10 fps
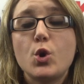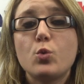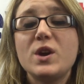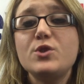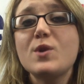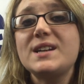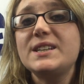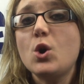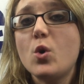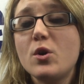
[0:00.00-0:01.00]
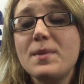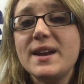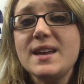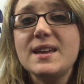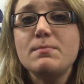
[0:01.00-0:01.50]
Redirecting oil
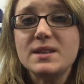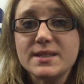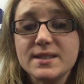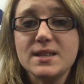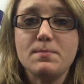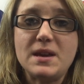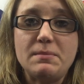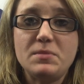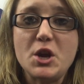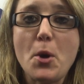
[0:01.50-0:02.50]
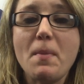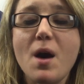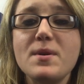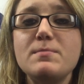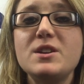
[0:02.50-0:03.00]
money in Mississippi. The
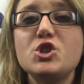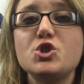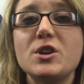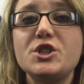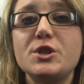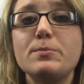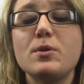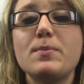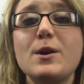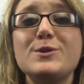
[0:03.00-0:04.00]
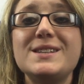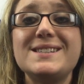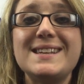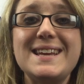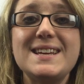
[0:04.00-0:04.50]
Obama administration proposes
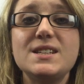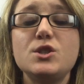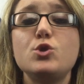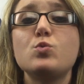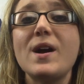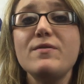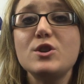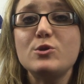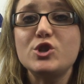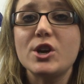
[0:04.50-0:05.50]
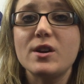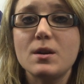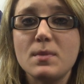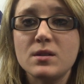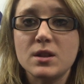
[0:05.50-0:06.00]
an end to revenue sharing
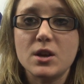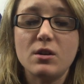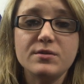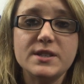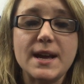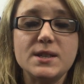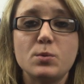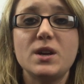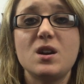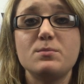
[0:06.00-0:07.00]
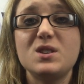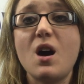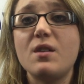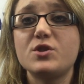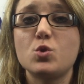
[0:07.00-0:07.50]
among the Gulf states when it comes to
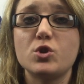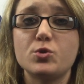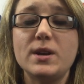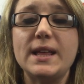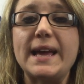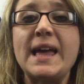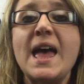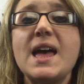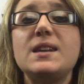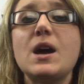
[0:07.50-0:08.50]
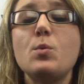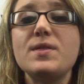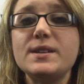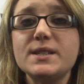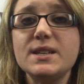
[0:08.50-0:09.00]
offshore drilling. Now,
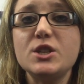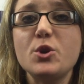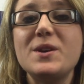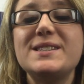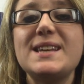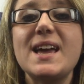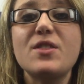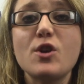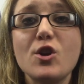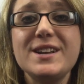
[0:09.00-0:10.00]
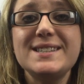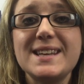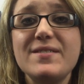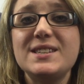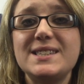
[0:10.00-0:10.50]
what this can do is take
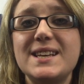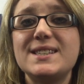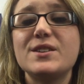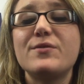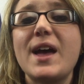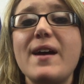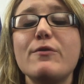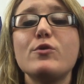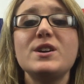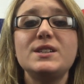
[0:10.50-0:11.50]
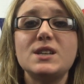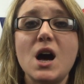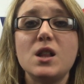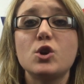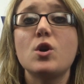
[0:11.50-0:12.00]
37 cents of every
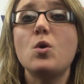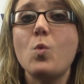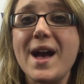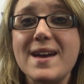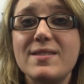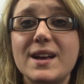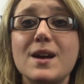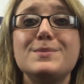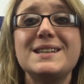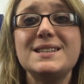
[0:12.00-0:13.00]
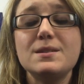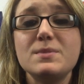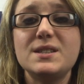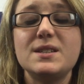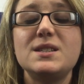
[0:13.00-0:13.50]
dollar away that comes into
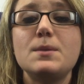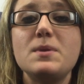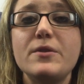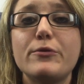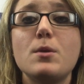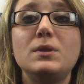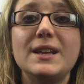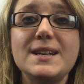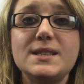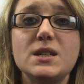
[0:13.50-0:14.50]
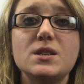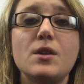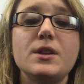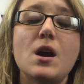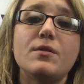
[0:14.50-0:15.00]
Mississippi from leases
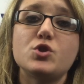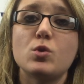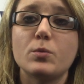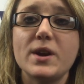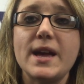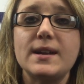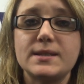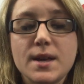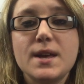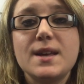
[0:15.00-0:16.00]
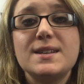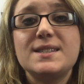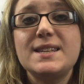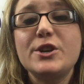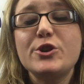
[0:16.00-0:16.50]
on the offshore rigs.
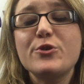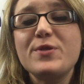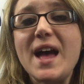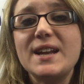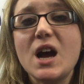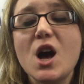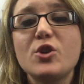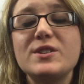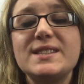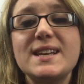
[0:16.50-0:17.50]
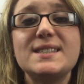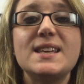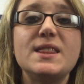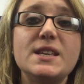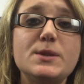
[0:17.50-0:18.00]
Senator Thad Cochran says
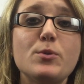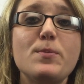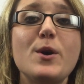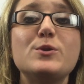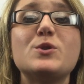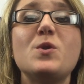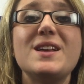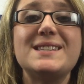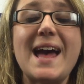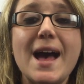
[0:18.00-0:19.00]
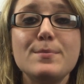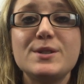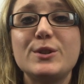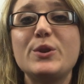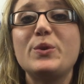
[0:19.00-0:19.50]
that this proposal is
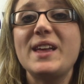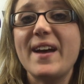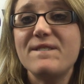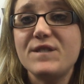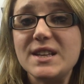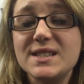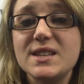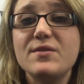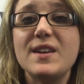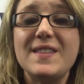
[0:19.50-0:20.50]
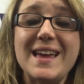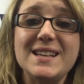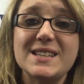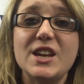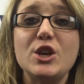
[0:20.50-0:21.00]
absolutely offensive and that
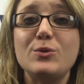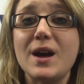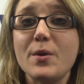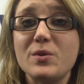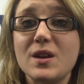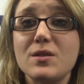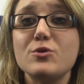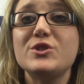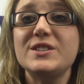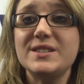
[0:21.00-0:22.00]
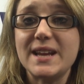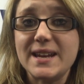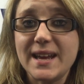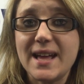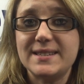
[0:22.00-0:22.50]
he's going to unite with others to stand
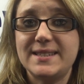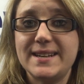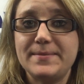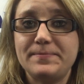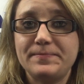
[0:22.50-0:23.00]
against it.